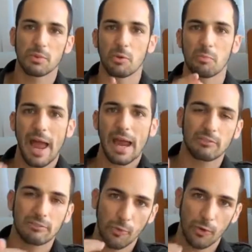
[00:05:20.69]
You want to go
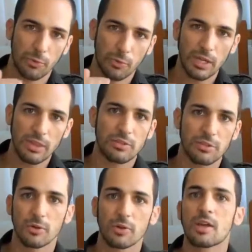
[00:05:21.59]
back and forth between the
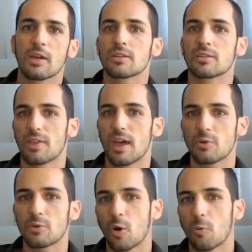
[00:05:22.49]
two so
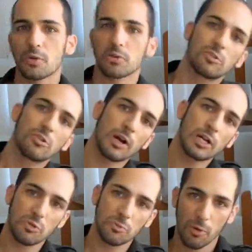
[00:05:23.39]
that you don't build too
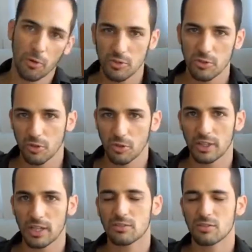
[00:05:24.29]
much rapport too
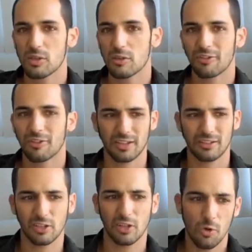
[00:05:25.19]
early so that you feel like
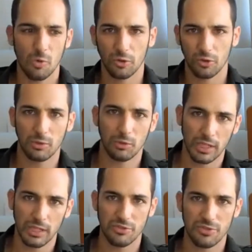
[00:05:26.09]
it's a co-working
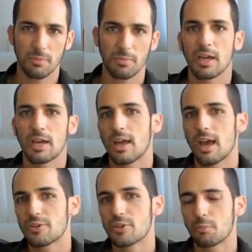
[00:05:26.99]
relationship,
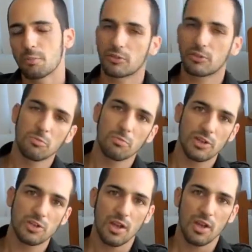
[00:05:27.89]
and you don't build too
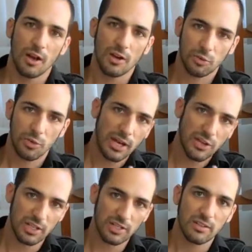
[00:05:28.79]
much
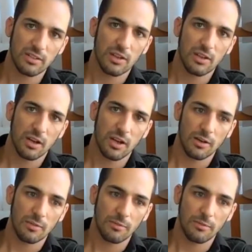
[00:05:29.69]
attraction
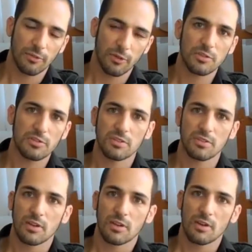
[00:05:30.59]

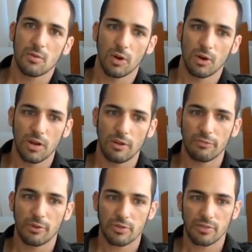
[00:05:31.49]
first where it
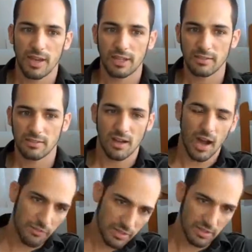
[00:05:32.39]
feels like this is
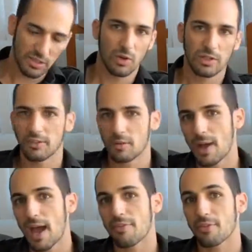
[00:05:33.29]
obviously going down the
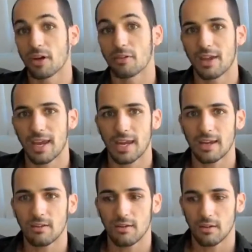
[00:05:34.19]
path of
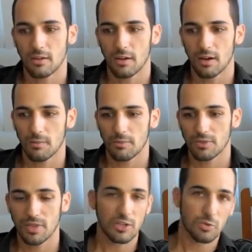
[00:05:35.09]
a
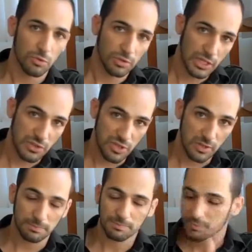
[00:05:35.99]
sexual
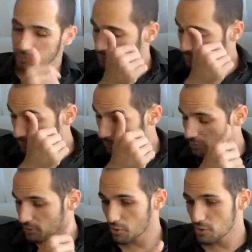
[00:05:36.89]
relationship.
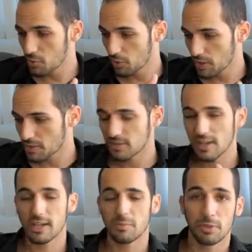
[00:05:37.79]
So you want to
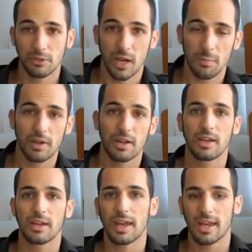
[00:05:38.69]
instead build up
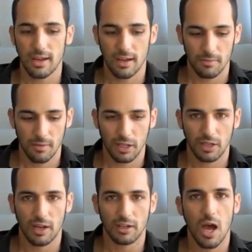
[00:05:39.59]

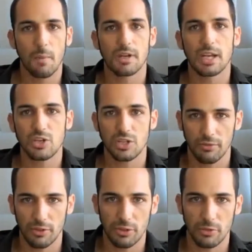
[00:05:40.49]
a combination
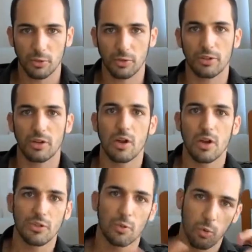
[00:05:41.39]
of the two, sort
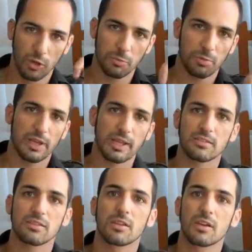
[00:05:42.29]
of the
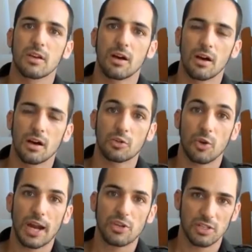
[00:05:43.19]
workplace
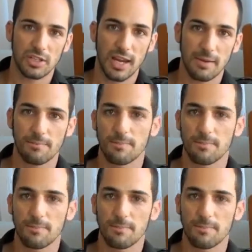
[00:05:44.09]
attraction game.